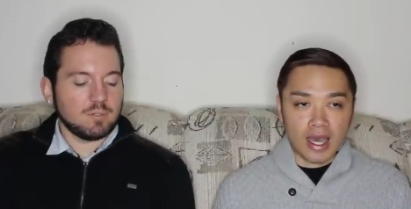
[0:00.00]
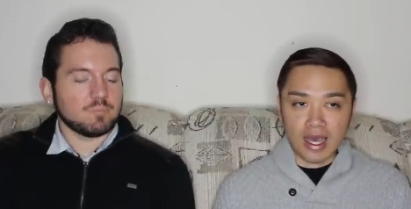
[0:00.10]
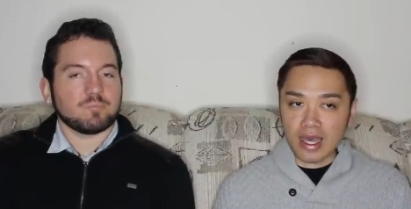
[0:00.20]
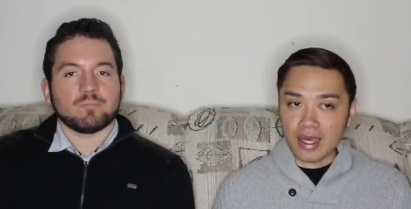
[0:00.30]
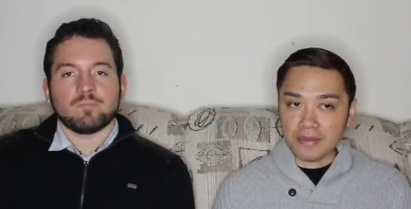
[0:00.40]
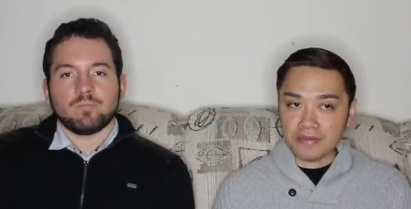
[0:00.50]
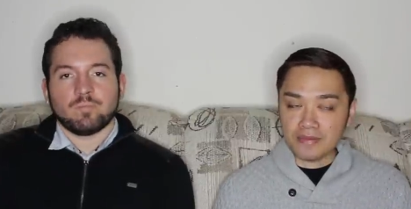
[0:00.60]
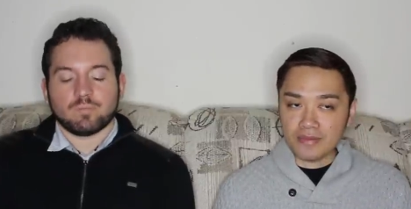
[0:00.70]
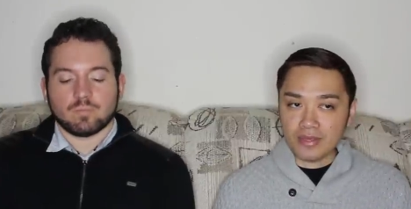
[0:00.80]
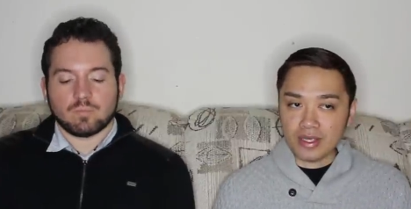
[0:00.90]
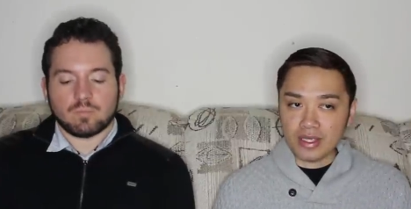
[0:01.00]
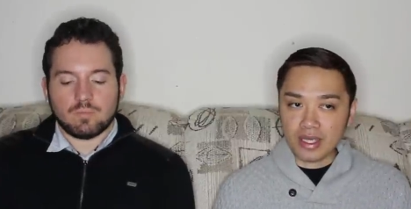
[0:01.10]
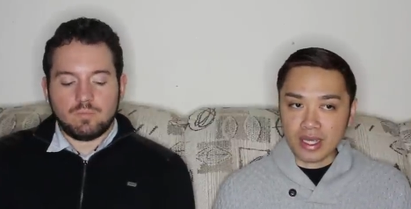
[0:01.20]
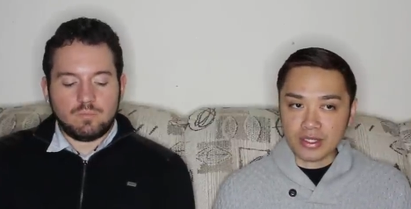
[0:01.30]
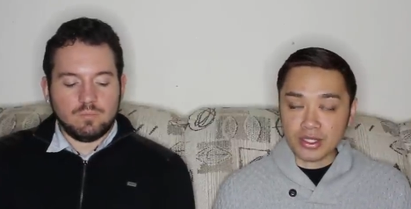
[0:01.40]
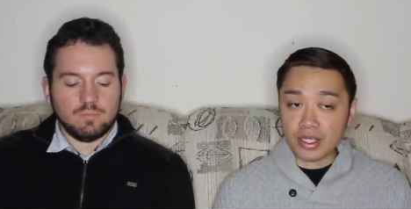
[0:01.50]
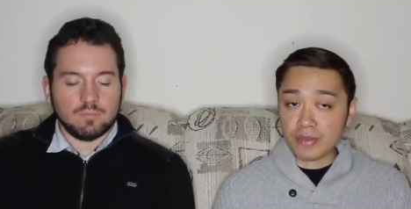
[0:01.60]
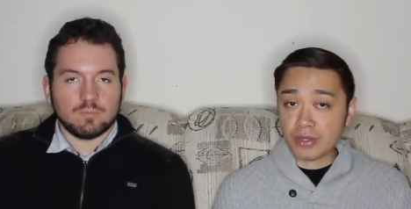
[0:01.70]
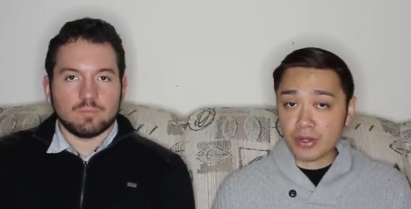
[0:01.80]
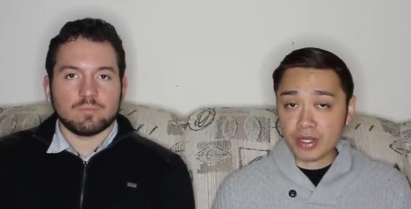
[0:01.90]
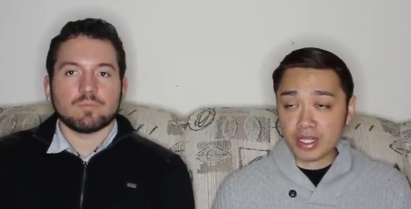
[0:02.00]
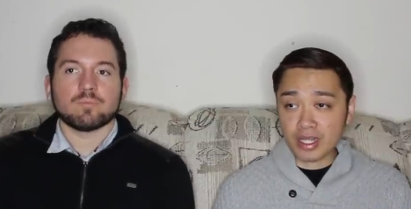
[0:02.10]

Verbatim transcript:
Speaker 1: Um, yeah, so you can pre-order the